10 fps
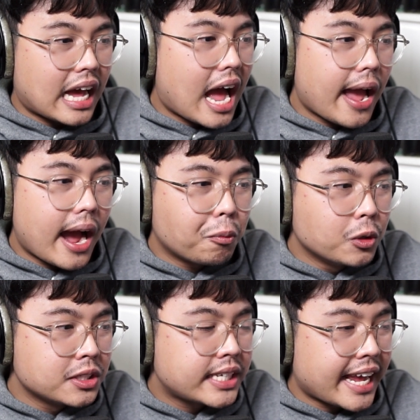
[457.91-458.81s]
I, I
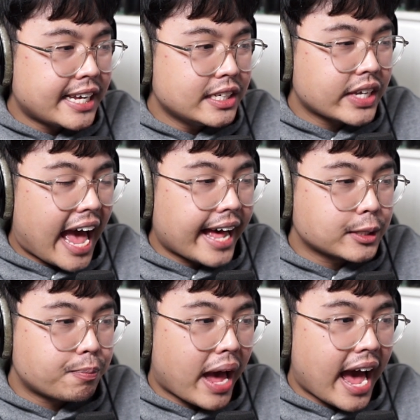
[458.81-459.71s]
wouldn't say he's as
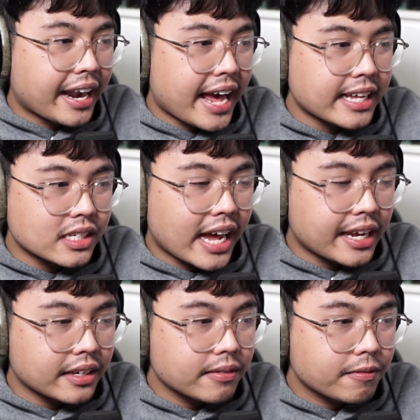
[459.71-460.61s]
bad as,
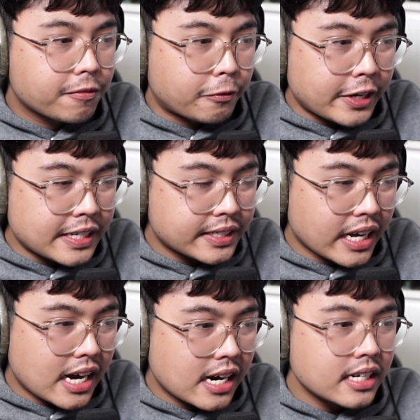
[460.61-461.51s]
like,
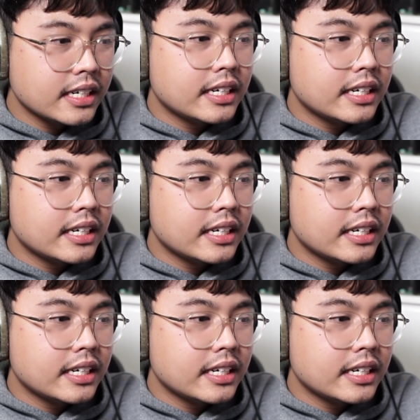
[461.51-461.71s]
Frieza